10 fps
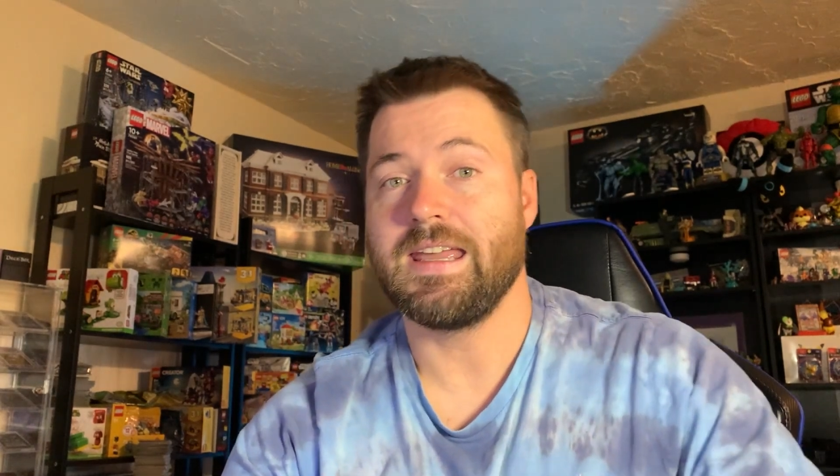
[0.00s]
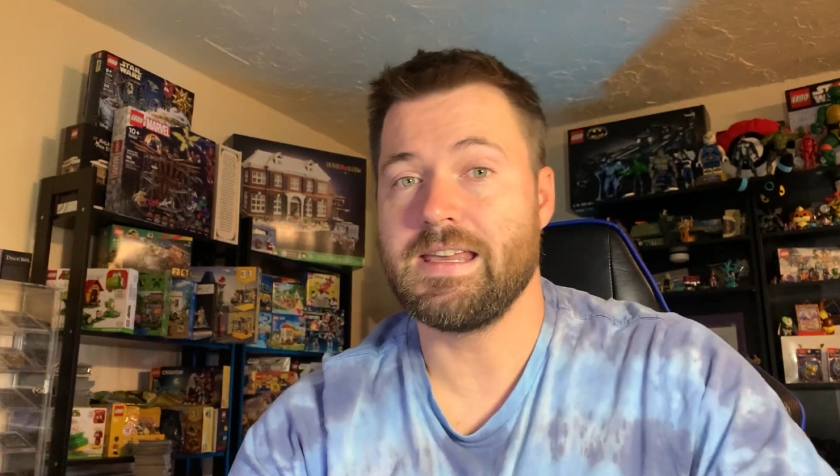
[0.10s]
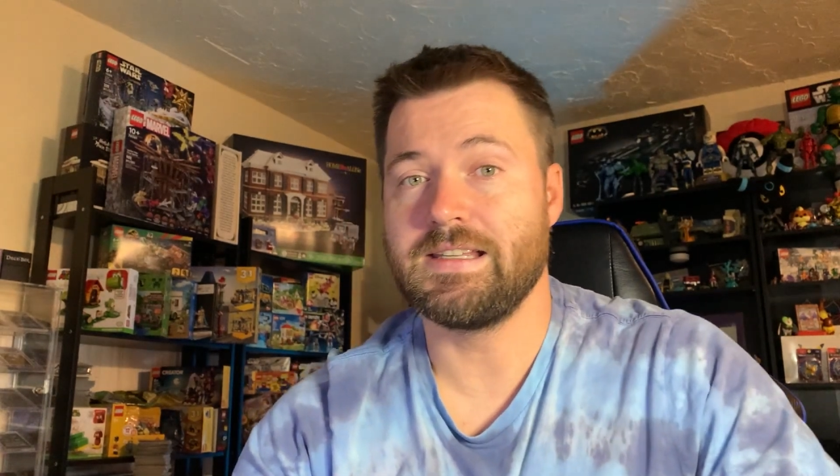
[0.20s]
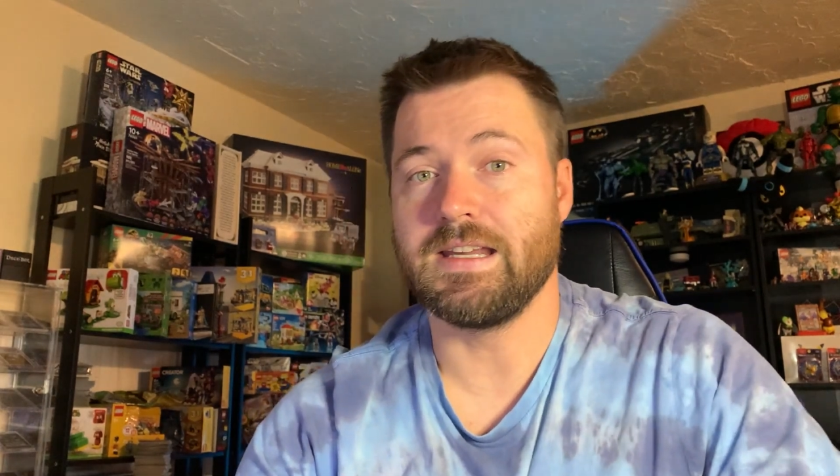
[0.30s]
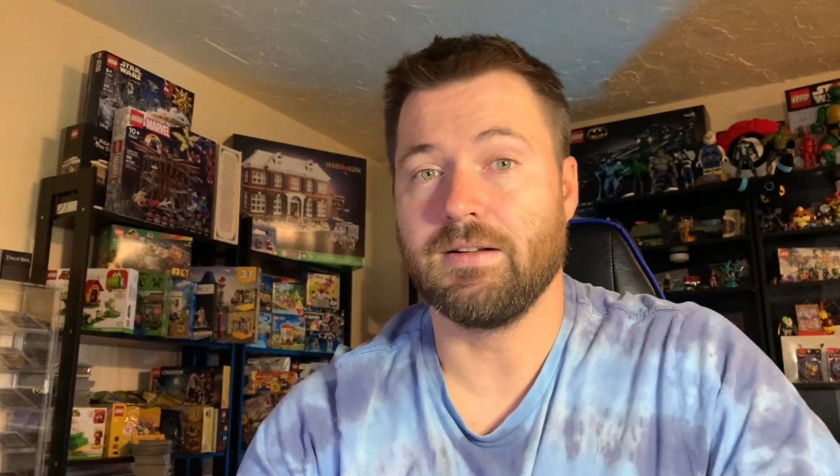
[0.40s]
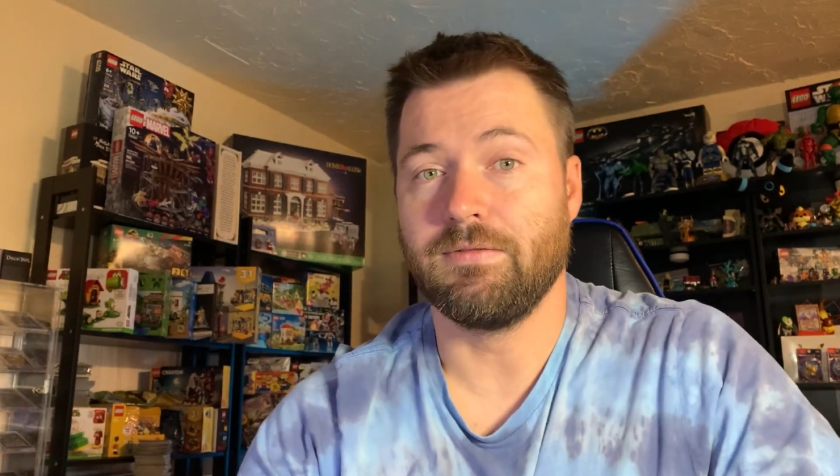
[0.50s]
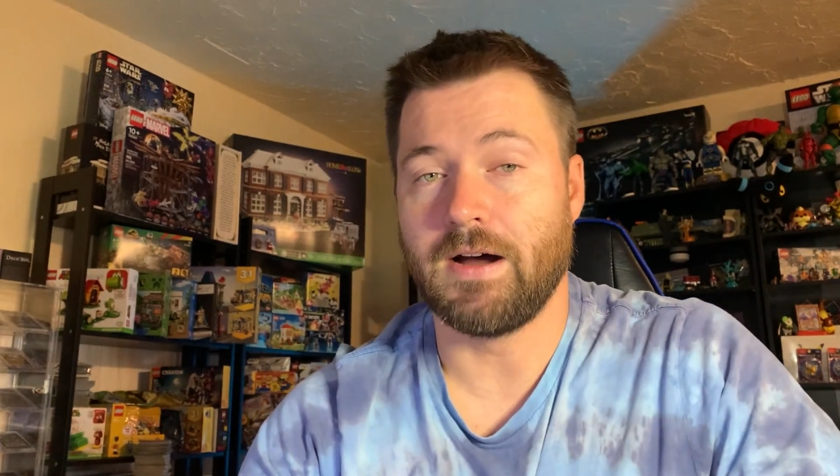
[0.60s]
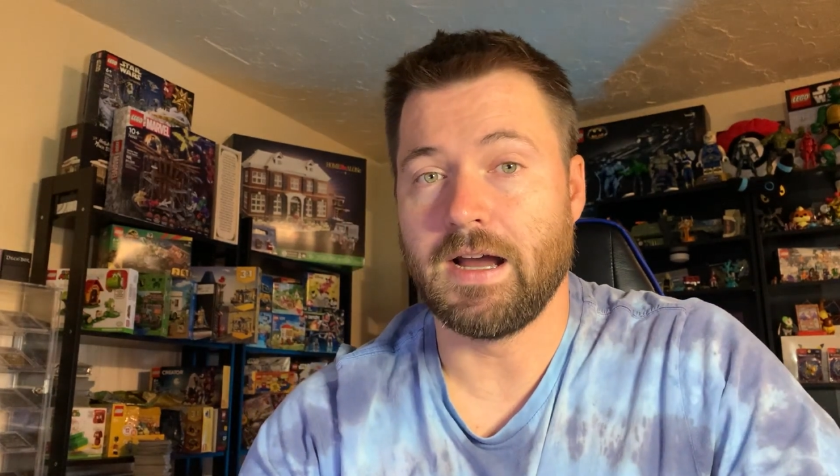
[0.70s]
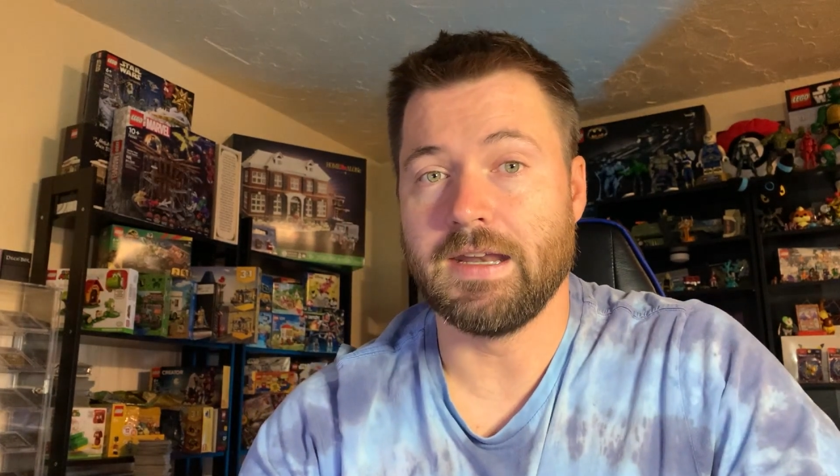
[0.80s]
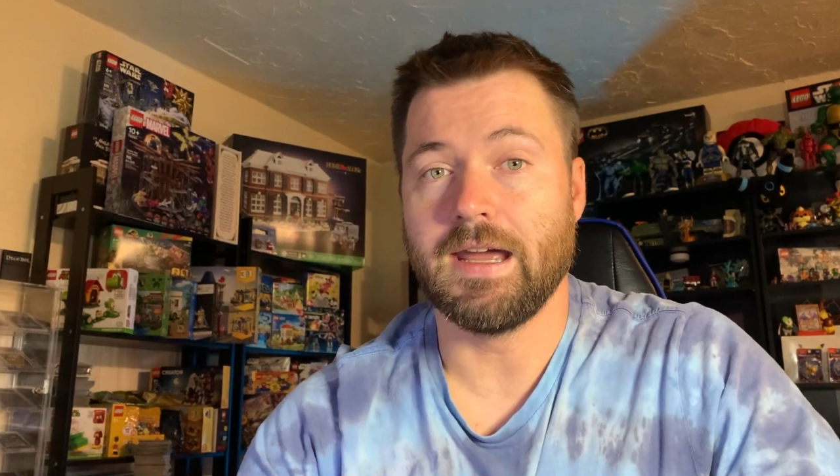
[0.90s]
easy to
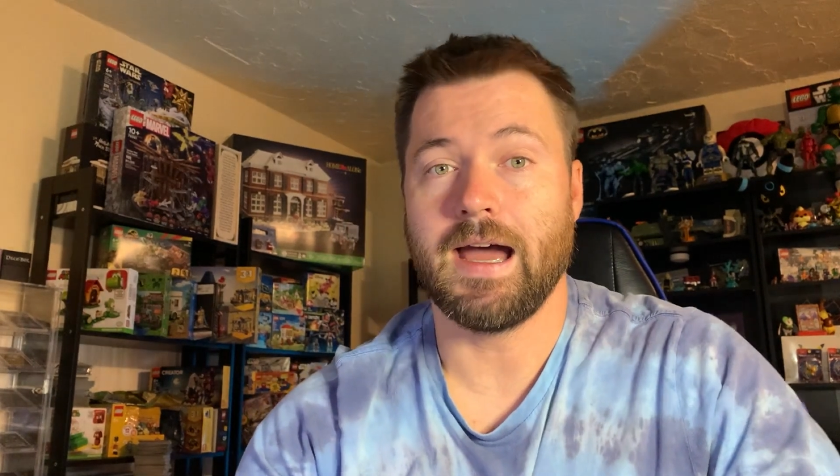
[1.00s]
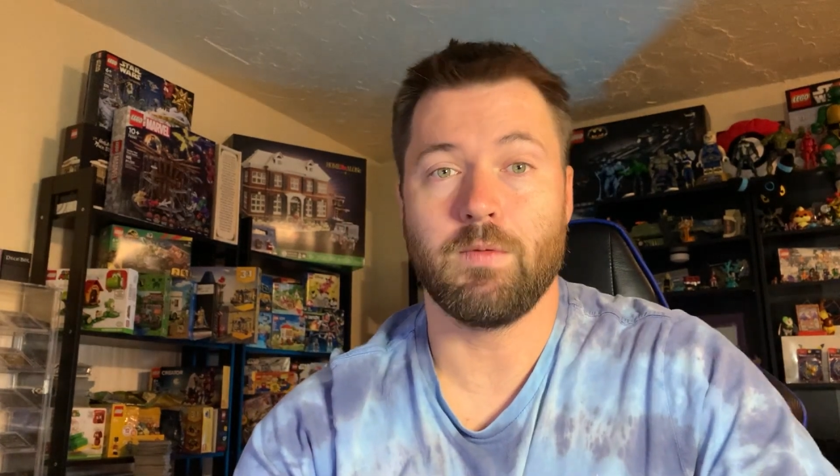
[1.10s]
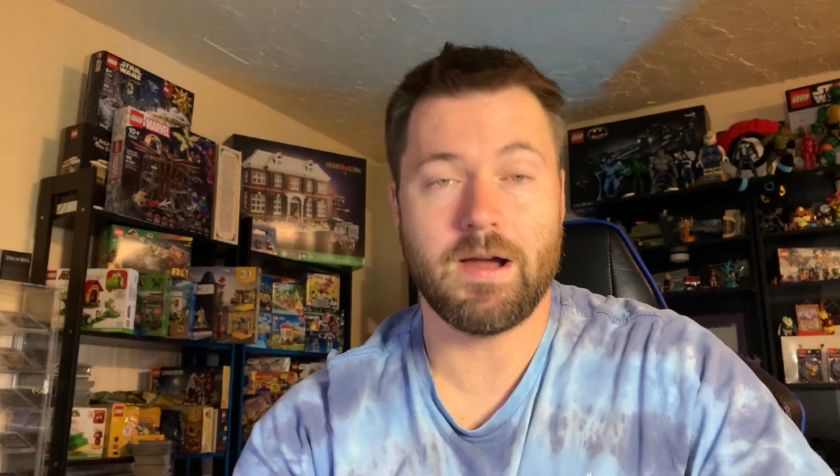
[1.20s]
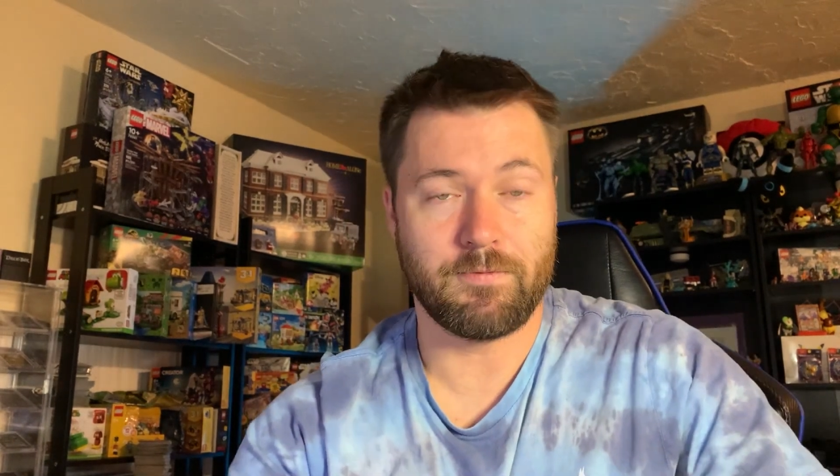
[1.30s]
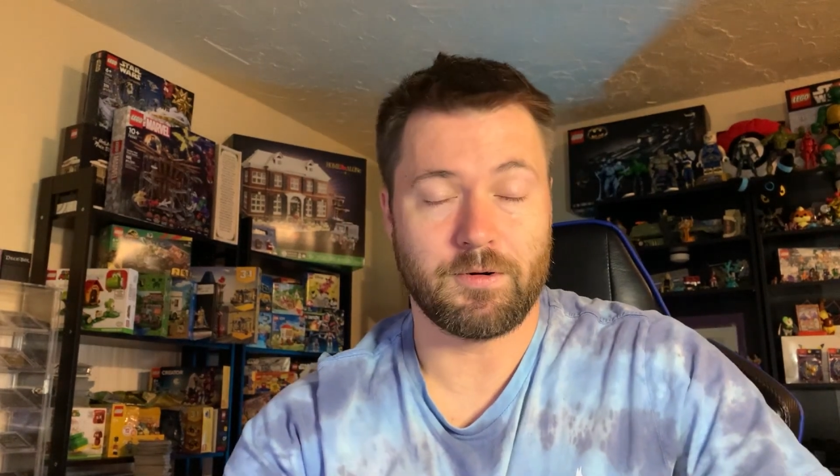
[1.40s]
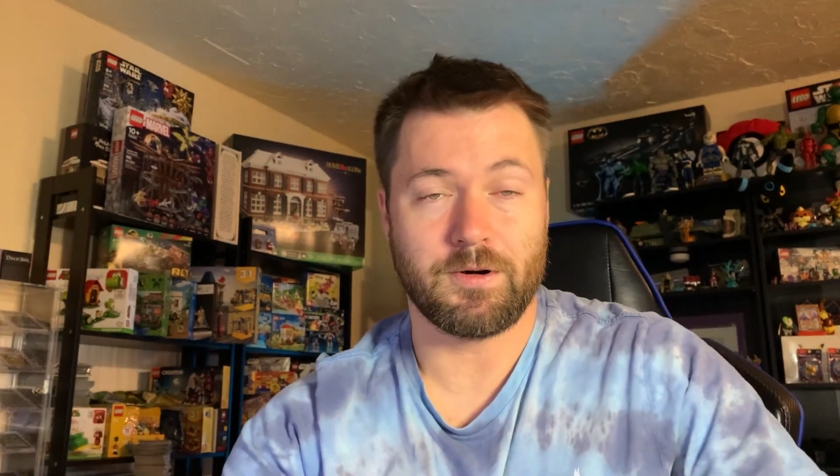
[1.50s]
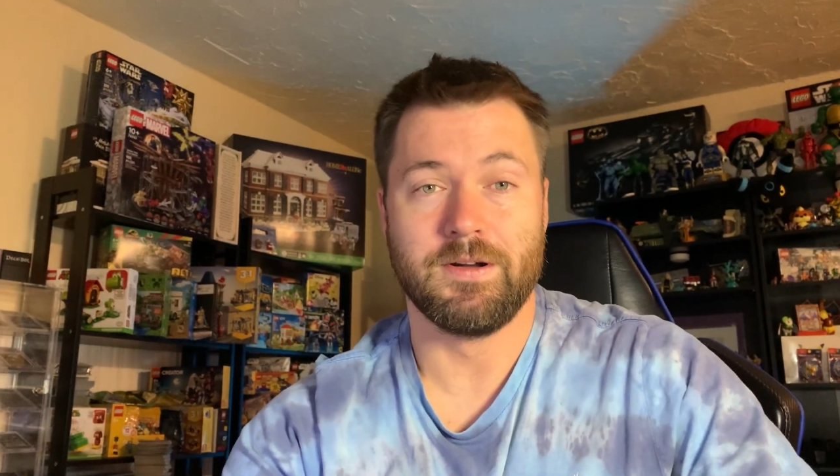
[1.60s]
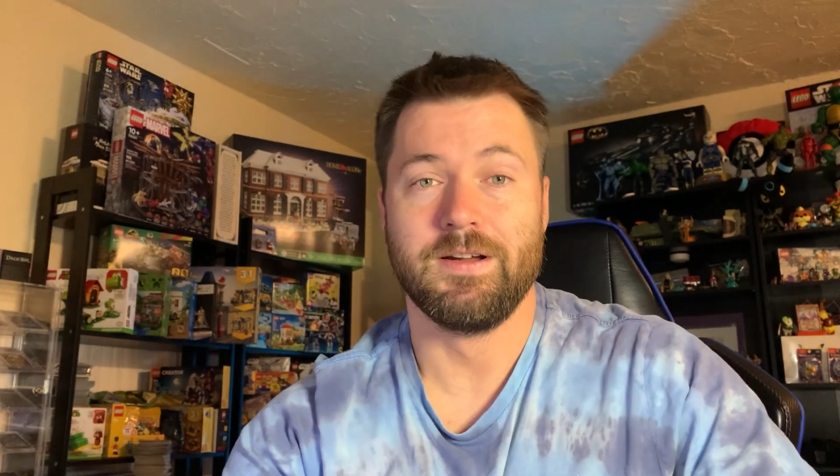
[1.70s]
find. However,